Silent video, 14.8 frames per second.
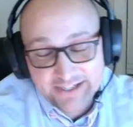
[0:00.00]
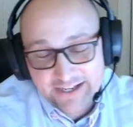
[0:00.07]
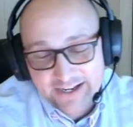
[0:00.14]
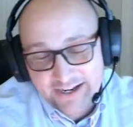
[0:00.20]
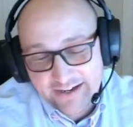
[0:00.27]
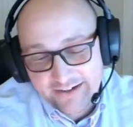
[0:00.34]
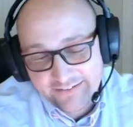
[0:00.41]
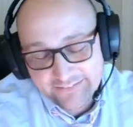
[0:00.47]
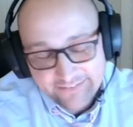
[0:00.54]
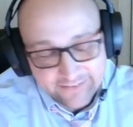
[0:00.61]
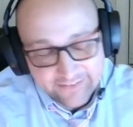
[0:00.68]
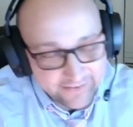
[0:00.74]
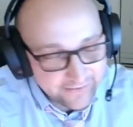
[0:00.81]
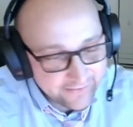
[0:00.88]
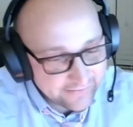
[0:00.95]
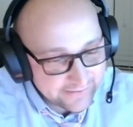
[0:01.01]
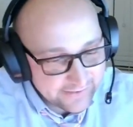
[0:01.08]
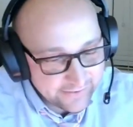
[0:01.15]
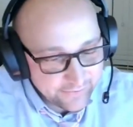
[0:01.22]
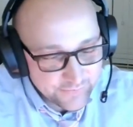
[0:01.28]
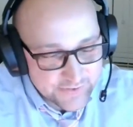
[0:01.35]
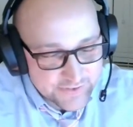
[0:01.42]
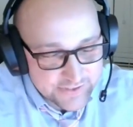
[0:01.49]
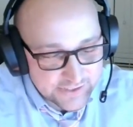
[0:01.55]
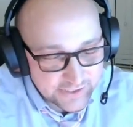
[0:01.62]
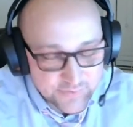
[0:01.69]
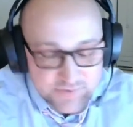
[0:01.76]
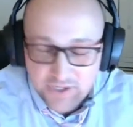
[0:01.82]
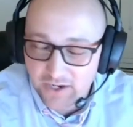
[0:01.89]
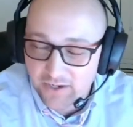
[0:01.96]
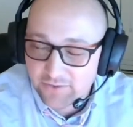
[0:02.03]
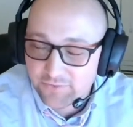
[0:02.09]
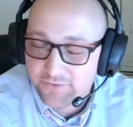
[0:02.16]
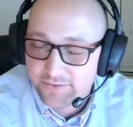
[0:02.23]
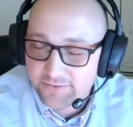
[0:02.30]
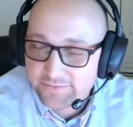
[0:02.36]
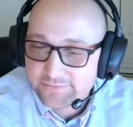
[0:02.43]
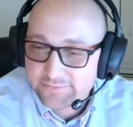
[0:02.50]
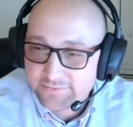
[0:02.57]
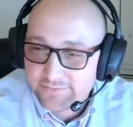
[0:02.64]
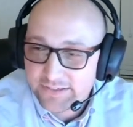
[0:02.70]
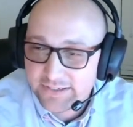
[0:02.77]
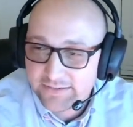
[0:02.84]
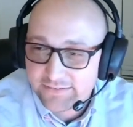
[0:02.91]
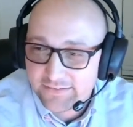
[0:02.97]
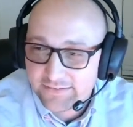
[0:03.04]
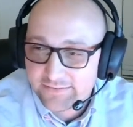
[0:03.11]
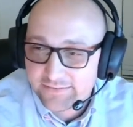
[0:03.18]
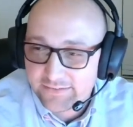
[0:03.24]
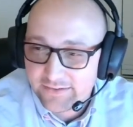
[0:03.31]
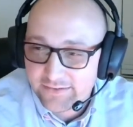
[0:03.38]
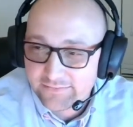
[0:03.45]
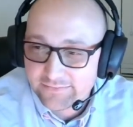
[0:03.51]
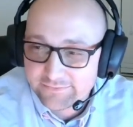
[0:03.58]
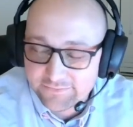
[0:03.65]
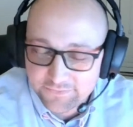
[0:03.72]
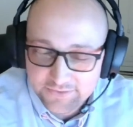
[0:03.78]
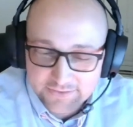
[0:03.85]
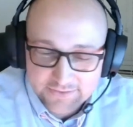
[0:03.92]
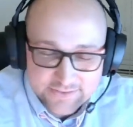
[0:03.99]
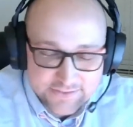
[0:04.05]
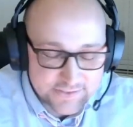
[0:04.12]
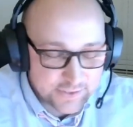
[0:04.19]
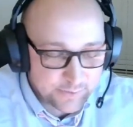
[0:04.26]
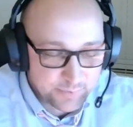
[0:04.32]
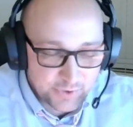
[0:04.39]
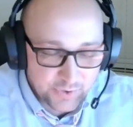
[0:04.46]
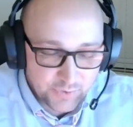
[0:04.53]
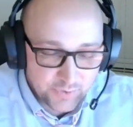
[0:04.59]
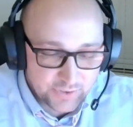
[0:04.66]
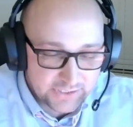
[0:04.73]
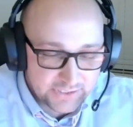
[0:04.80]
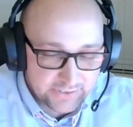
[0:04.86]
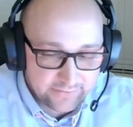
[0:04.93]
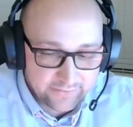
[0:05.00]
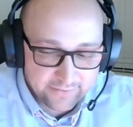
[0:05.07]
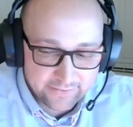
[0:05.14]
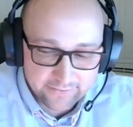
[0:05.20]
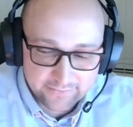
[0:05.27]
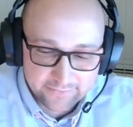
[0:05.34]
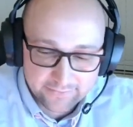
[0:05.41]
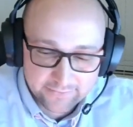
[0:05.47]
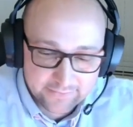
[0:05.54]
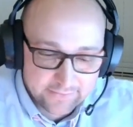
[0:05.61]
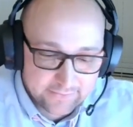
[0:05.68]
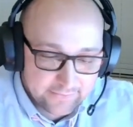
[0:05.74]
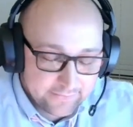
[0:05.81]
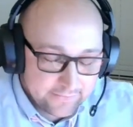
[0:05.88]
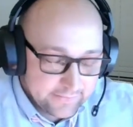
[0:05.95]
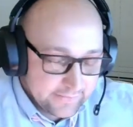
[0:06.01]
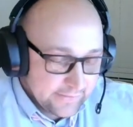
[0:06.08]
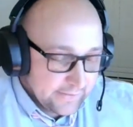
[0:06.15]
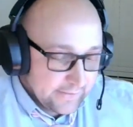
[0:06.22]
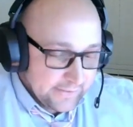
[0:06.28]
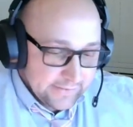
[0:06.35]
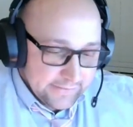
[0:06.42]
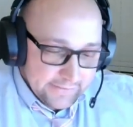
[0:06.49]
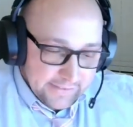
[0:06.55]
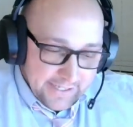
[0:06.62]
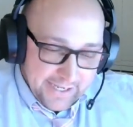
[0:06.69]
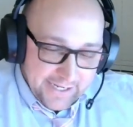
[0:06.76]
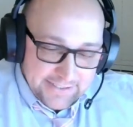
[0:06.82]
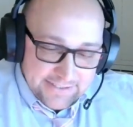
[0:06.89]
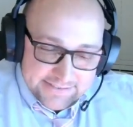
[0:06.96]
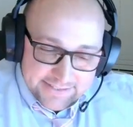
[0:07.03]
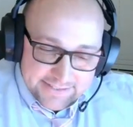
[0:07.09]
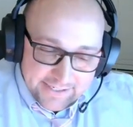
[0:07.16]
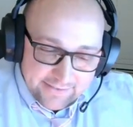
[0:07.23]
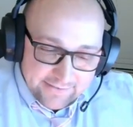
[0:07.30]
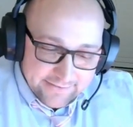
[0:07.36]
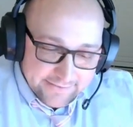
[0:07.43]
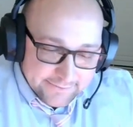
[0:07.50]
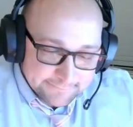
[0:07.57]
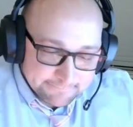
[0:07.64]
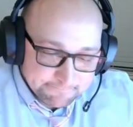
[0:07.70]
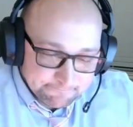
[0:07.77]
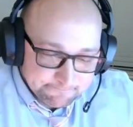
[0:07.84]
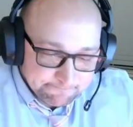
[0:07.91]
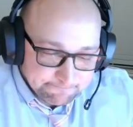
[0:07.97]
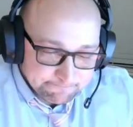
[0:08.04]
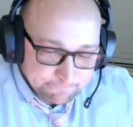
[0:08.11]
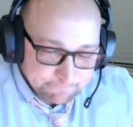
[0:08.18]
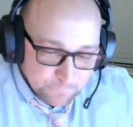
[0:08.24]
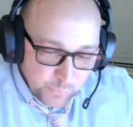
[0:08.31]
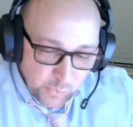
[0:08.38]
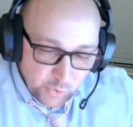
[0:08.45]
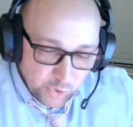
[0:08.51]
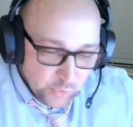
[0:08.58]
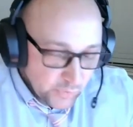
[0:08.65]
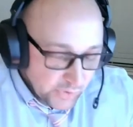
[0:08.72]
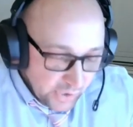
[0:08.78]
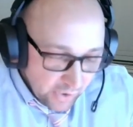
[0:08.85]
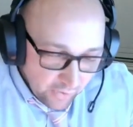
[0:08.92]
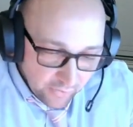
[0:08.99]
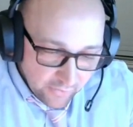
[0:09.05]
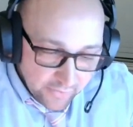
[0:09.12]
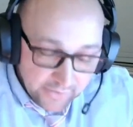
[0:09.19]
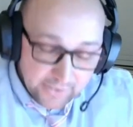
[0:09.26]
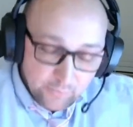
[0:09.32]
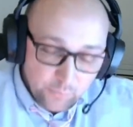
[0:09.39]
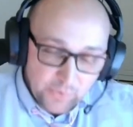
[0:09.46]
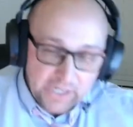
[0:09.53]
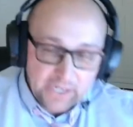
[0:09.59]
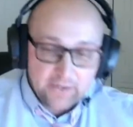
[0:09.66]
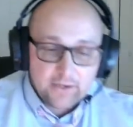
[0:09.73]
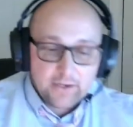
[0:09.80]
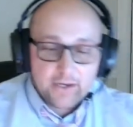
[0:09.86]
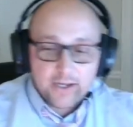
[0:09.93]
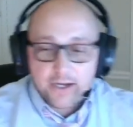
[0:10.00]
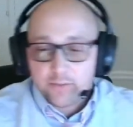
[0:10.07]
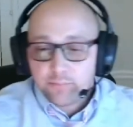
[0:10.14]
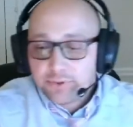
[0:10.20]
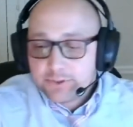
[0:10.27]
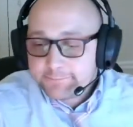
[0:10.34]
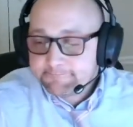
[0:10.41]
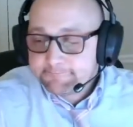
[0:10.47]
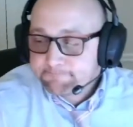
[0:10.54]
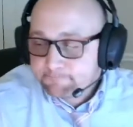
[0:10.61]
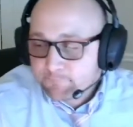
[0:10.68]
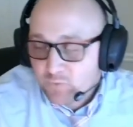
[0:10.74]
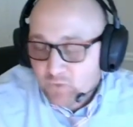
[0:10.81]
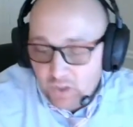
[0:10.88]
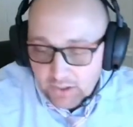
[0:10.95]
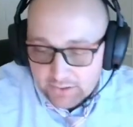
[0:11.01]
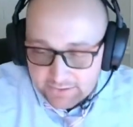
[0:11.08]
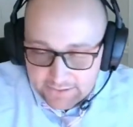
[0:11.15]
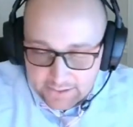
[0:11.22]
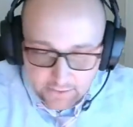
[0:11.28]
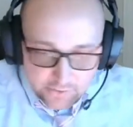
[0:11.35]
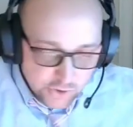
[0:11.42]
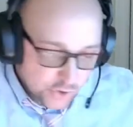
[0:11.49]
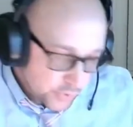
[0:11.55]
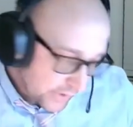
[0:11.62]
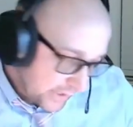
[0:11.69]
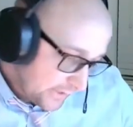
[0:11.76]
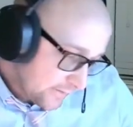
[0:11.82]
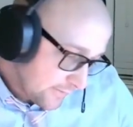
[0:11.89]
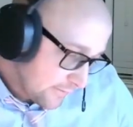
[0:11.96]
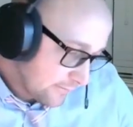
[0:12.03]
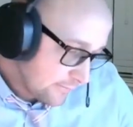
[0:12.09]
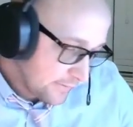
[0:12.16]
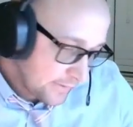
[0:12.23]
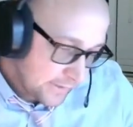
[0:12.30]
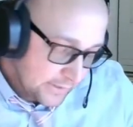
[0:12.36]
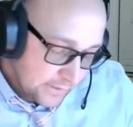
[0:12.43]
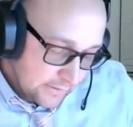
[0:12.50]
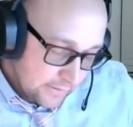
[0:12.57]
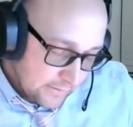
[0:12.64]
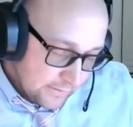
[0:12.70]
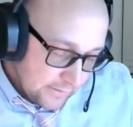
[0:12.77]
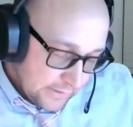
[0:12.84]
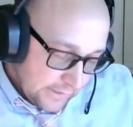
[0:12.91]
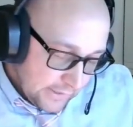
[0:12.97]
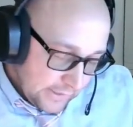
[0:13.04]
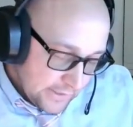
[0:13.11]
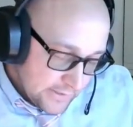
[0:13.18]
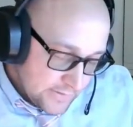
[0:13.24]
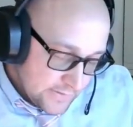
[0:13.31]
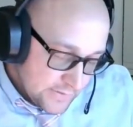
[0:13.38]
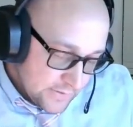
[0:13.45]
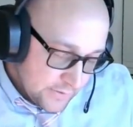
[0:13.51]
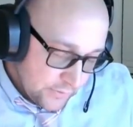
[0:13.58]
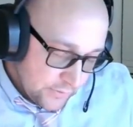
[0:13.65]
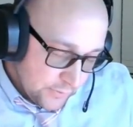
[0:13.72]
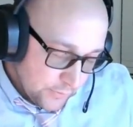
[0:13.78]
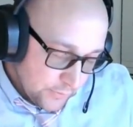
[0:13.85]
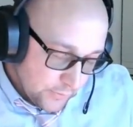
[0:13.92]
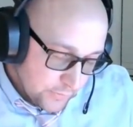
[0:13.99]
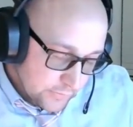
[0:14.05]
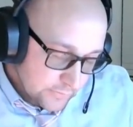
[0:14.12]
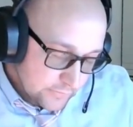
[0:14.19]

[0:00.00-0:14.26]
guy. He was awkward and super dorky. And I just we worked really hard and we ended up knocking down a street into